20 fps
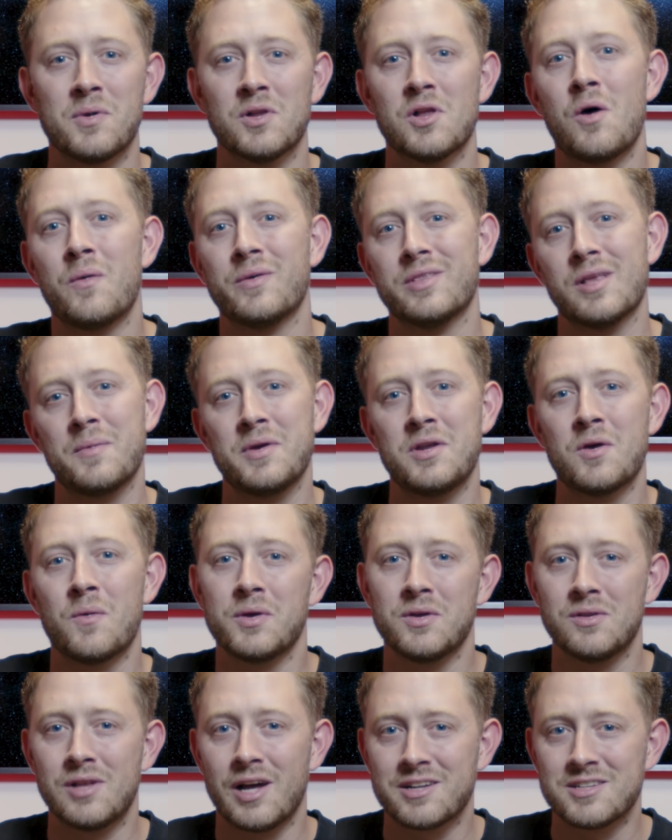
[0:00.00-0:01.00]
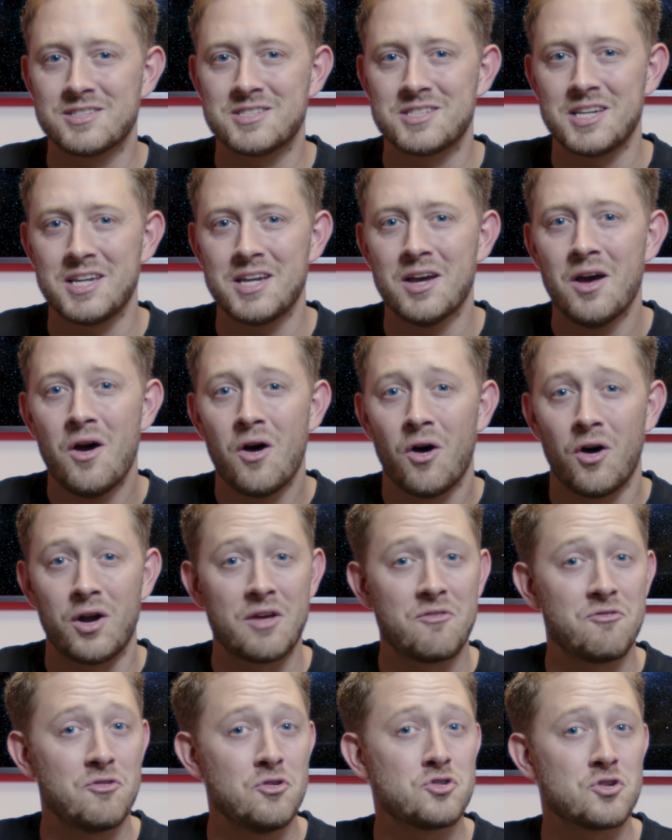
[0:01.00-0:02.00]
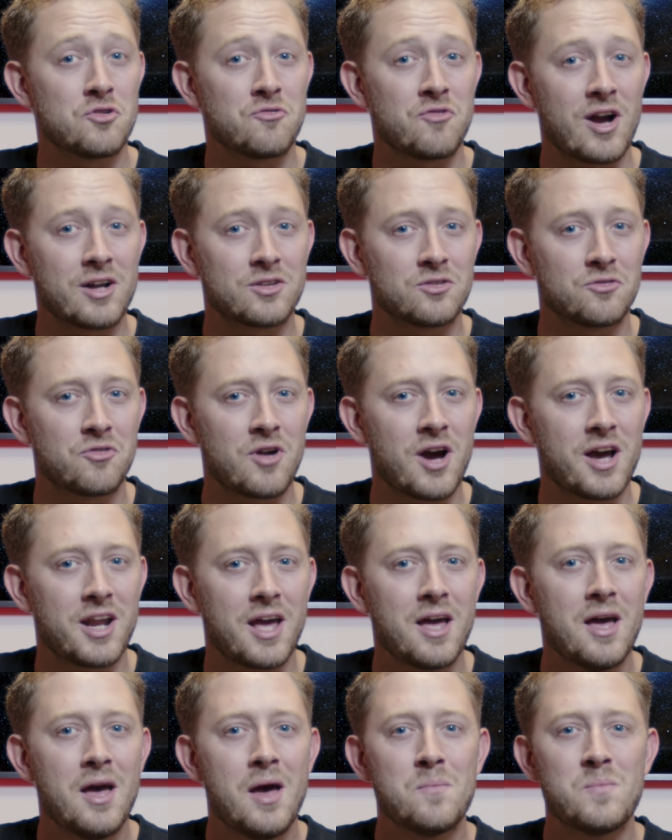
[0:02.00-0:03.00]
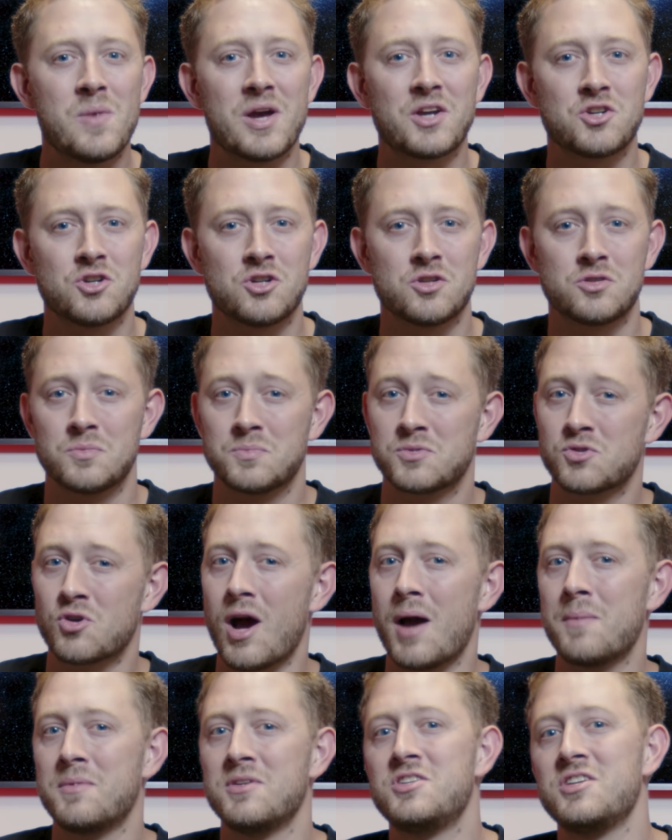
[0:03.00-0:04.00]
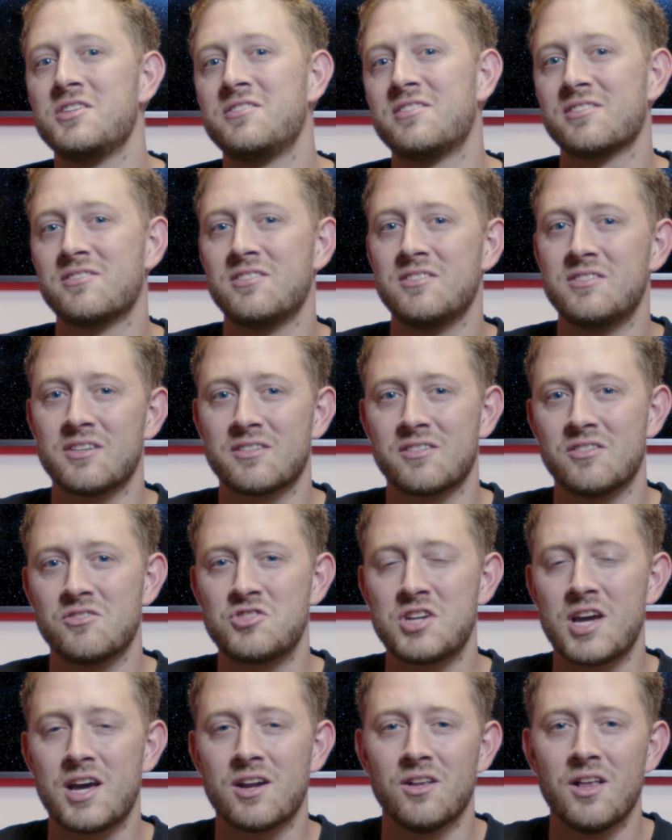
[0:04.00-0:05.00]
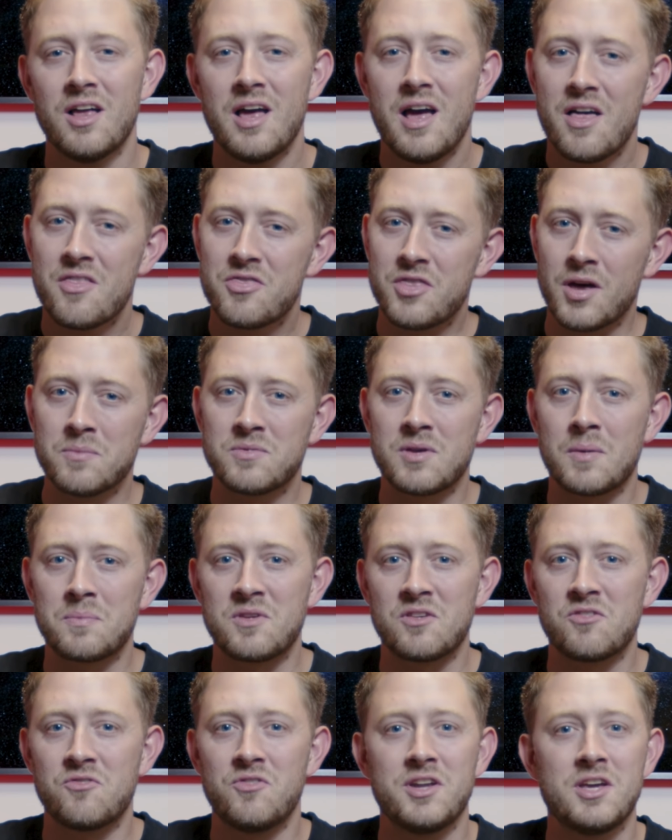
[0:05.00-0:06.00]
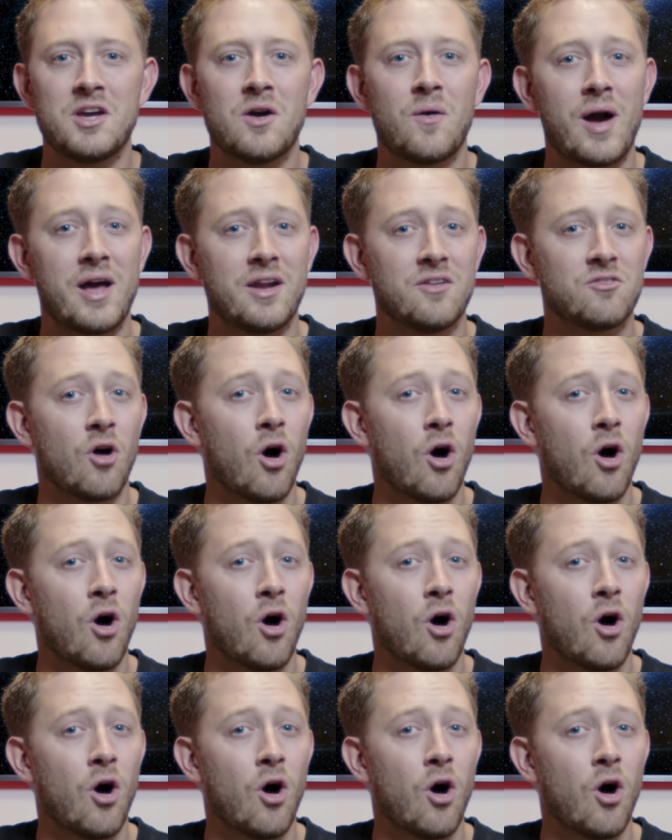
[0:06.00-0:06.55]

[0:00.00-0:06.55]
below and let me know what you'd like to see on a future Fractal Friday. Make sure to subscribe to G66's channel, thumbs up this video, and as